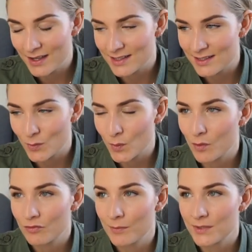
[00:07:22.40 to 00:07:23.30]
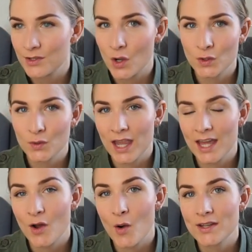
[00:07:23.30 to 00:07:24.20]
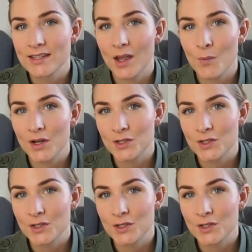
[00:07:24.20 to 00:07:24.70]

It's a quote from the song "You Can't Always Get